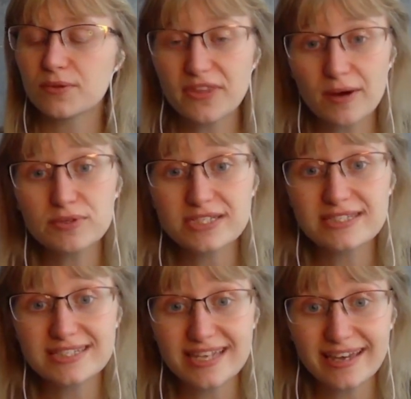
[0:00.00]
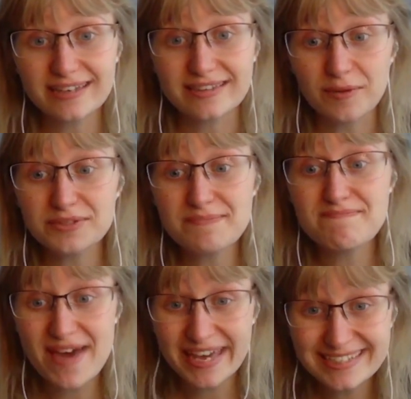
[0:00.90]
that was insane. That was
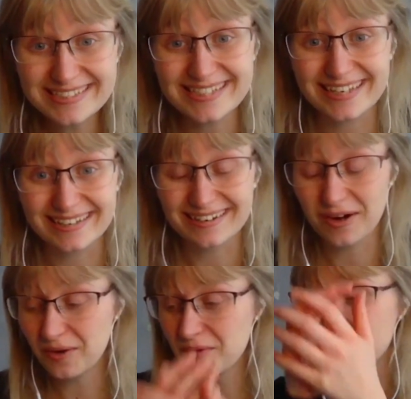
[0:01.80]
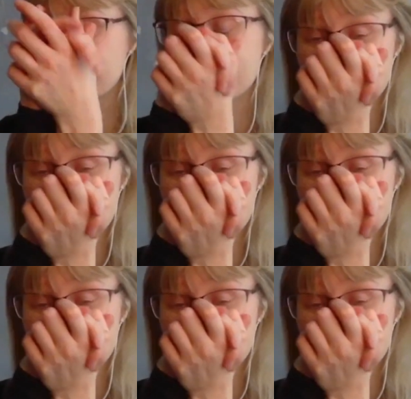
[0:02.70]
amazing. Oh my.